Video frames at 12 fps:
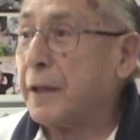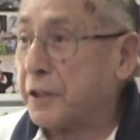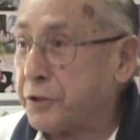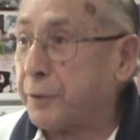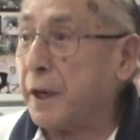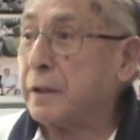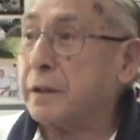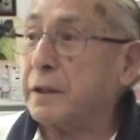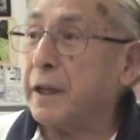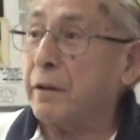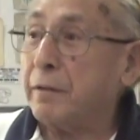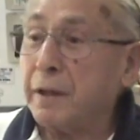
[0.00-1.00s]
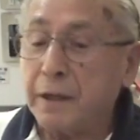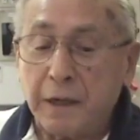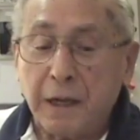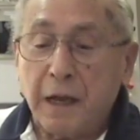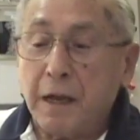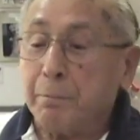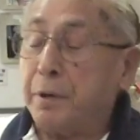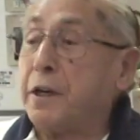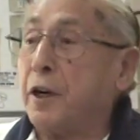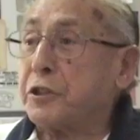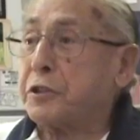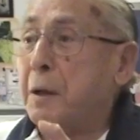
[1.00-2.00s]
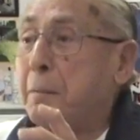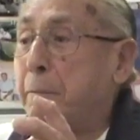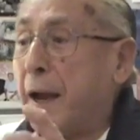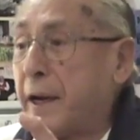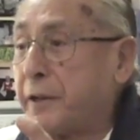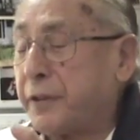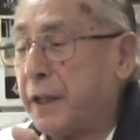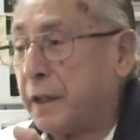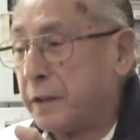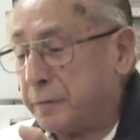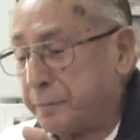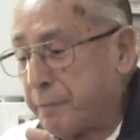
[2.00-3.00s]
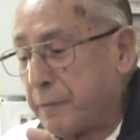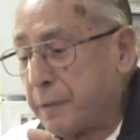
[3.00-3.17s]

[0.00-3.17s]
That's right, yeah. Because back then,